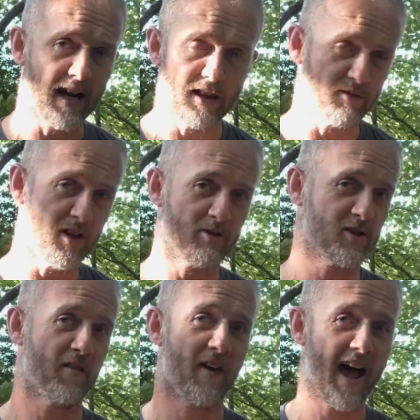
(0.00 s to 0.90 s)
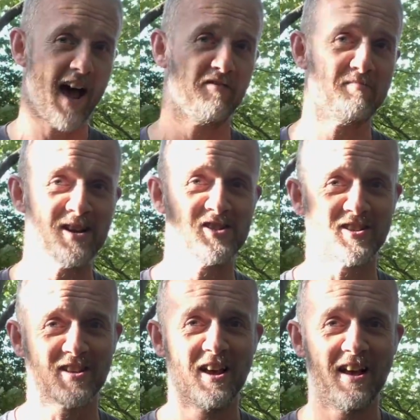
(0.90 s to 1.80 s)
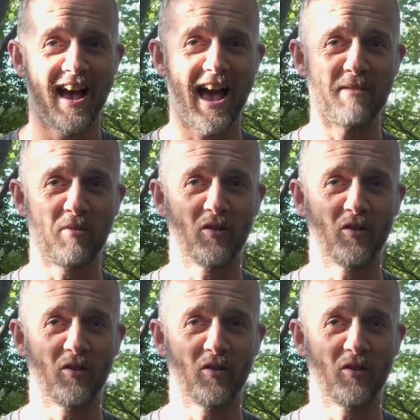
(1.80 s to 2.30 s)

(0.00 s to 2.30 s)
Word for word: Again, there were no sort of half measures um,